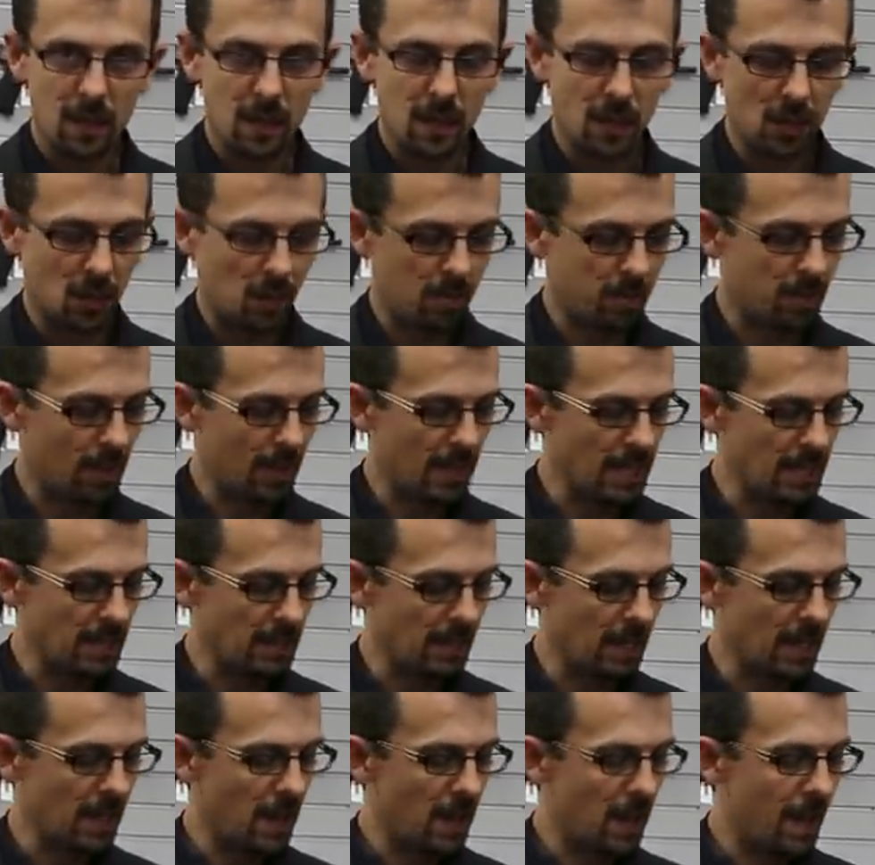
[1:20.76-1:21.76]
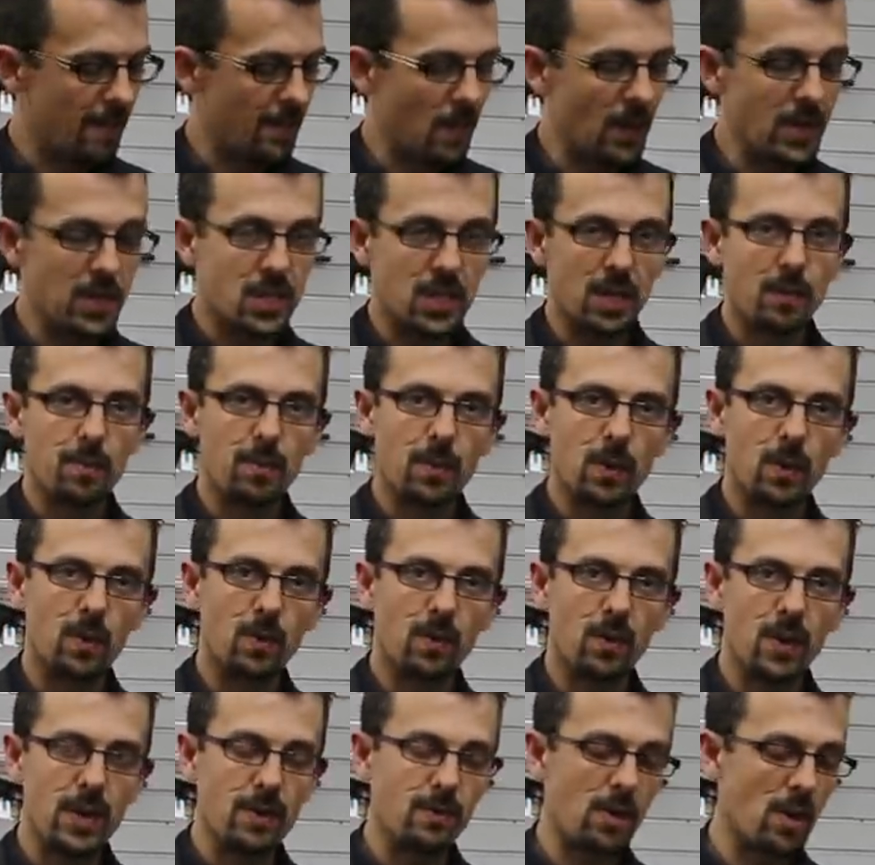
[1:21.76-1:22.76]
and operating it. Very
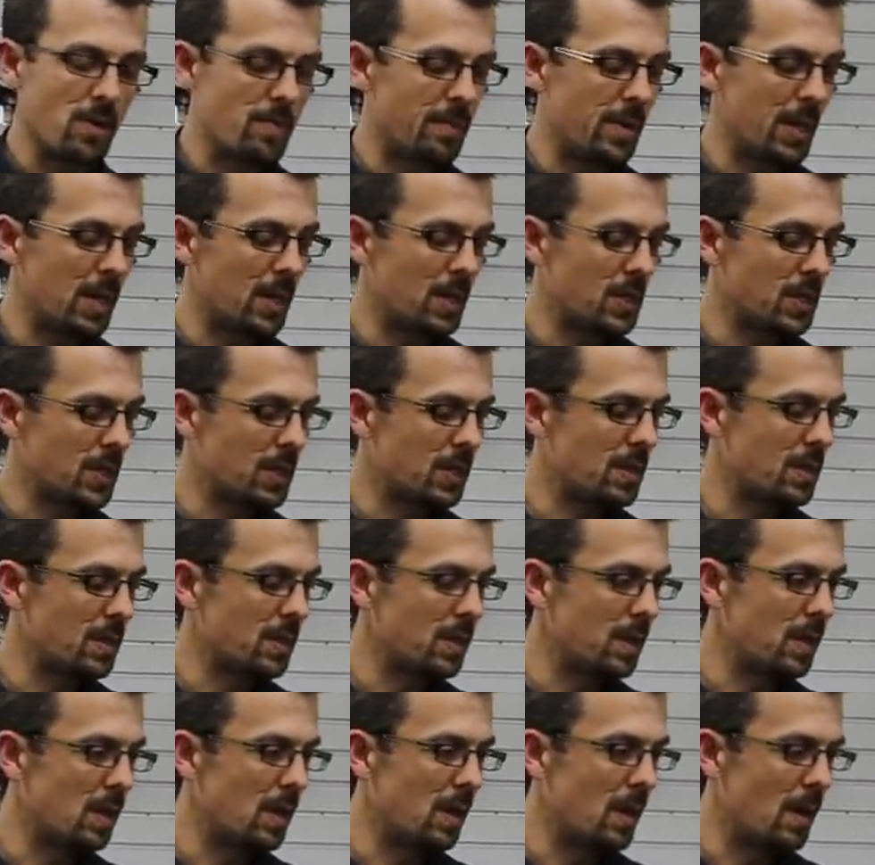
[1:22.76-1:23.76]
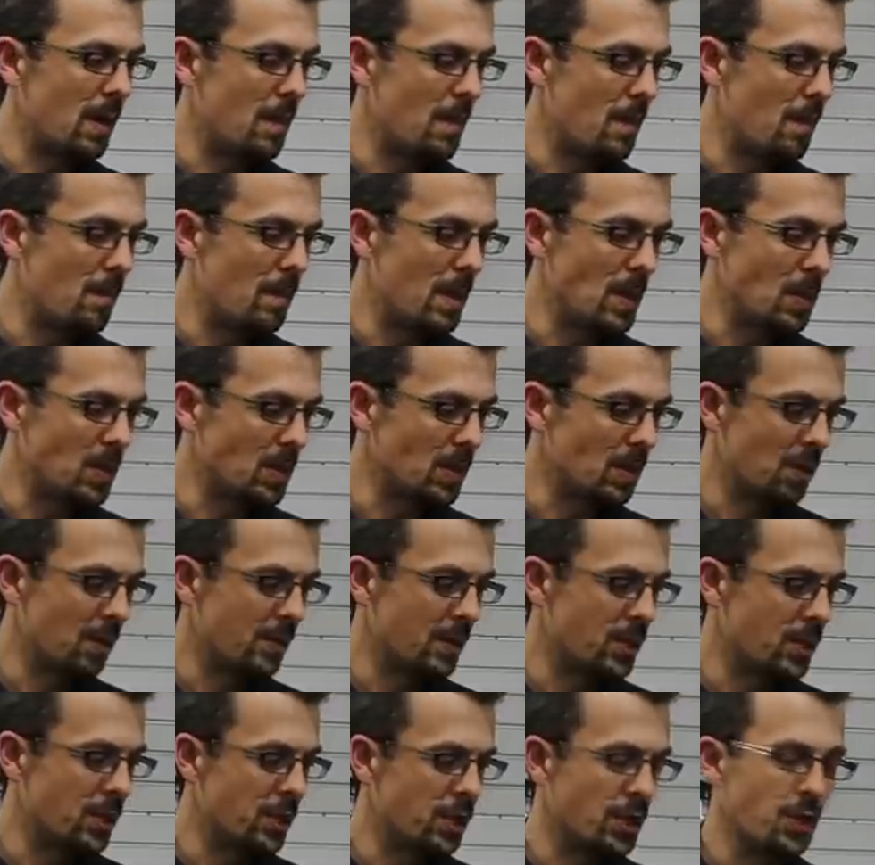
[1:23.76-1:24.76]
simple, very robust, not much
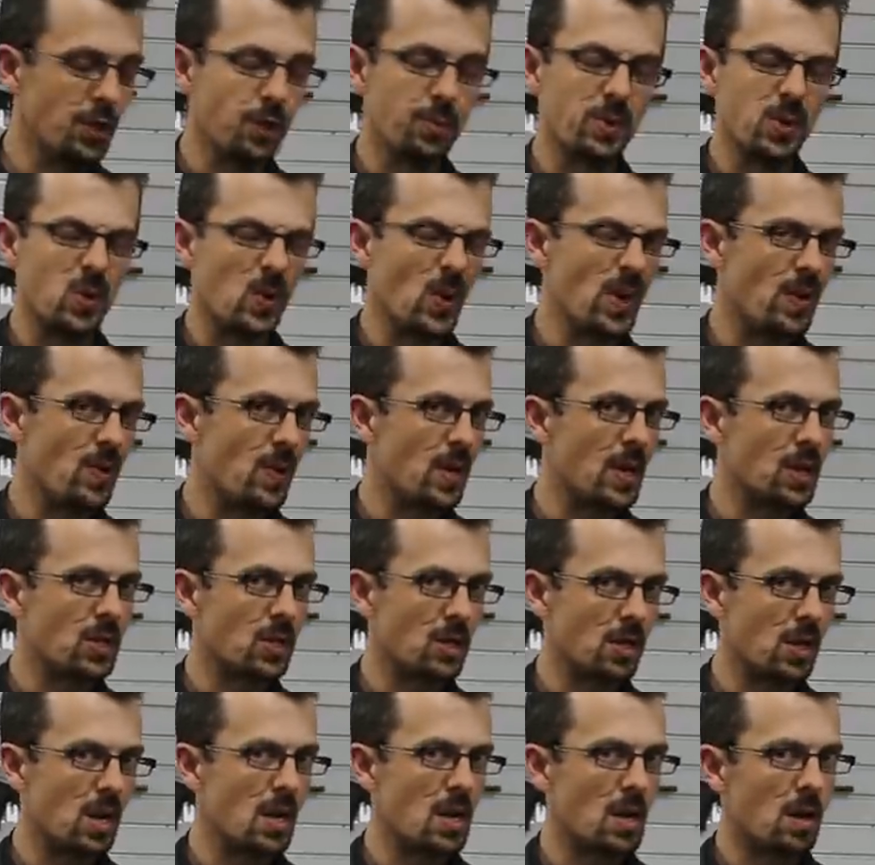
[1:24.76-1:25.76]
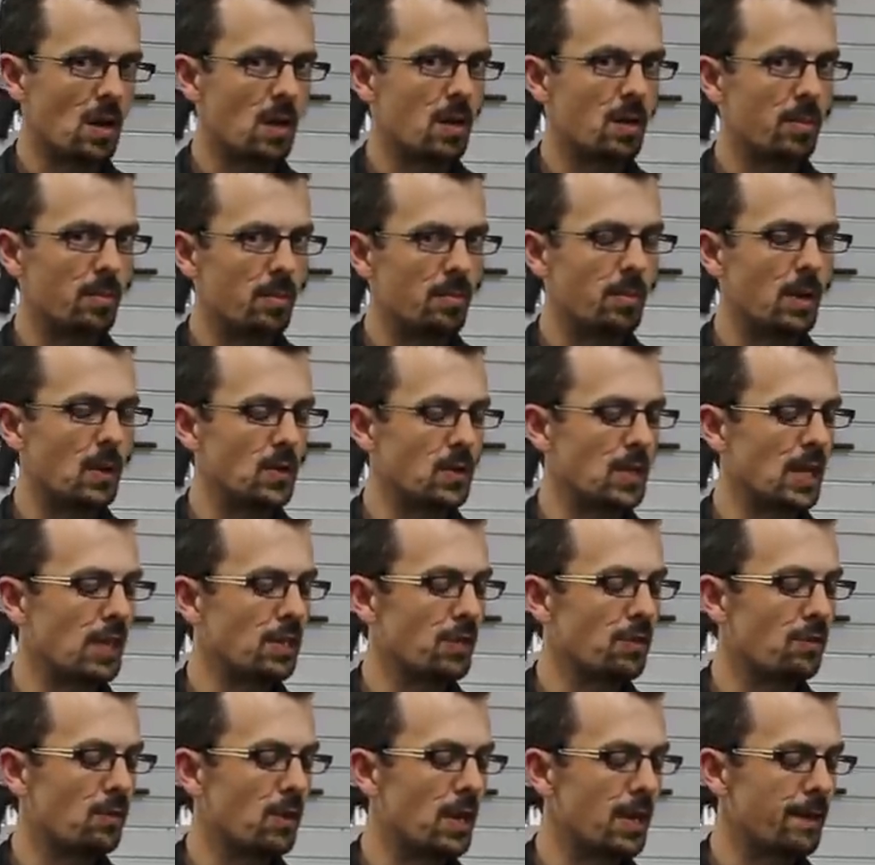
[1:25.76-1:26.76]
to choose between this and any other bolt
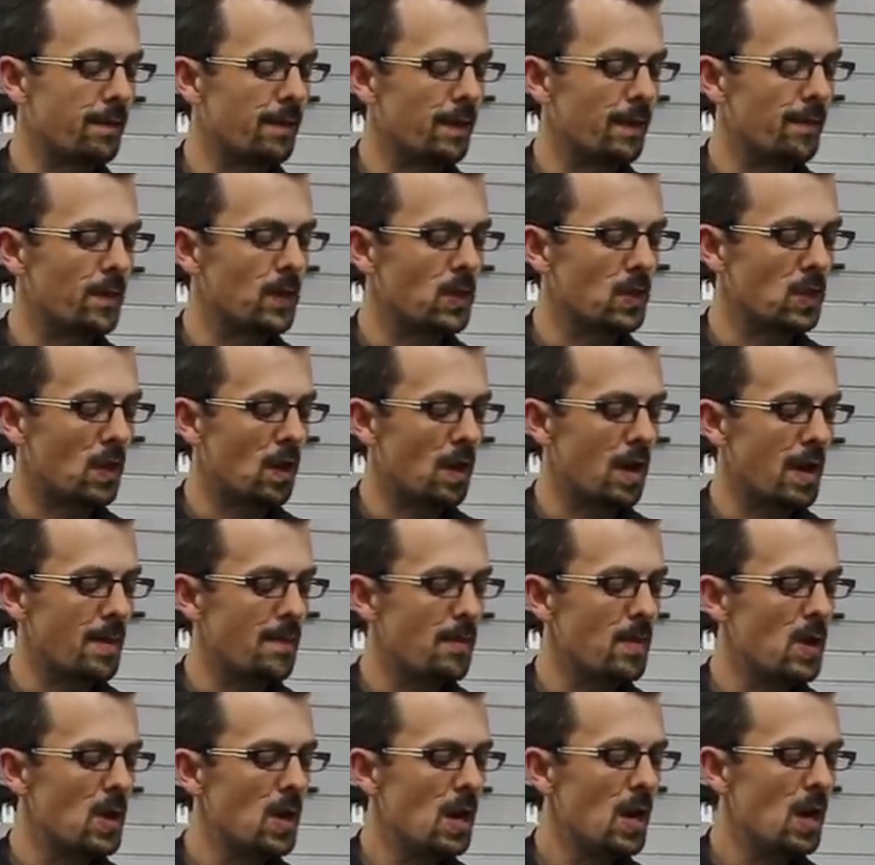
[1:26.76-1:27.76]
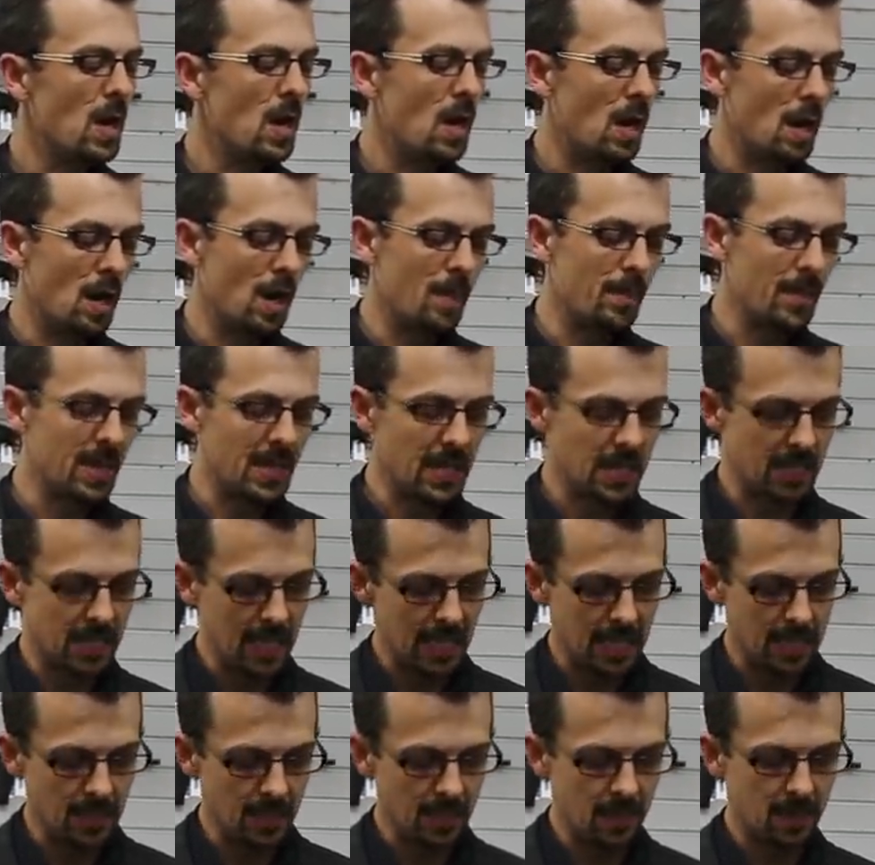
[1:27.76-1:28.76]
action rifle at the time, but this
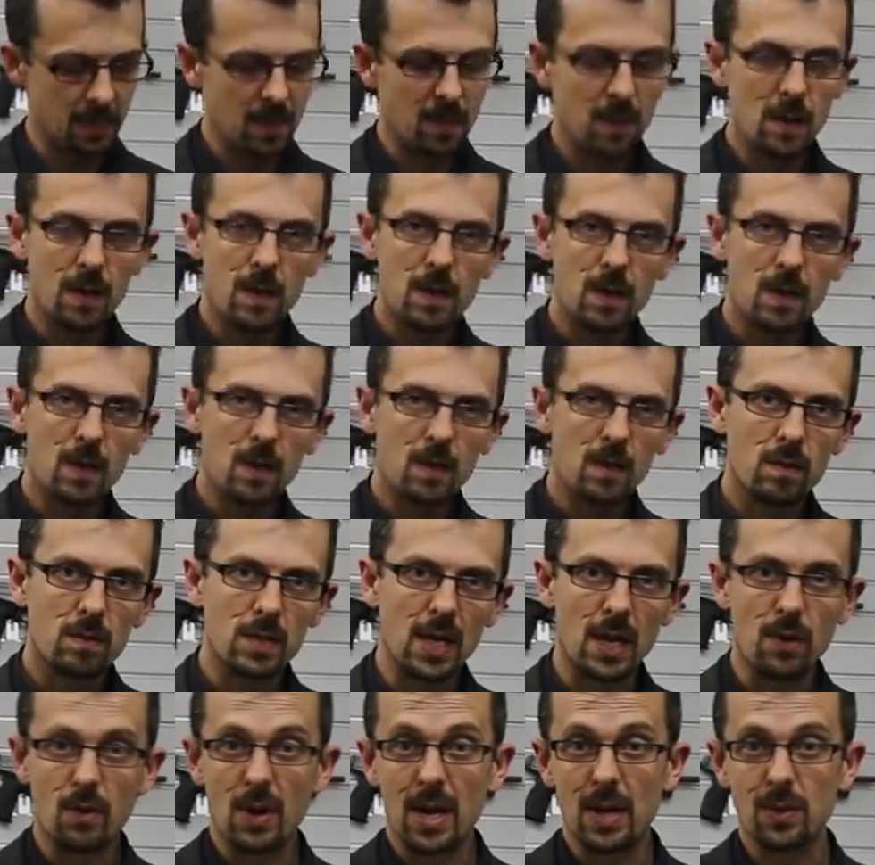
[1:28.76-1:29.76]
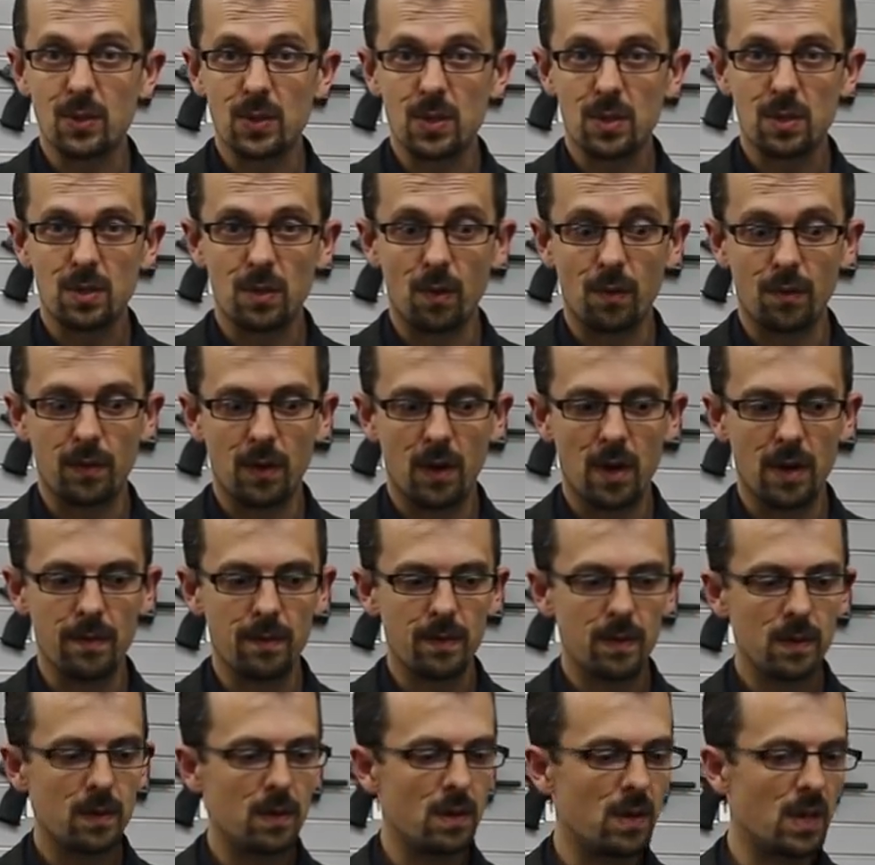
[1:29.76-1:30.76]
has 10 rounds, not 5.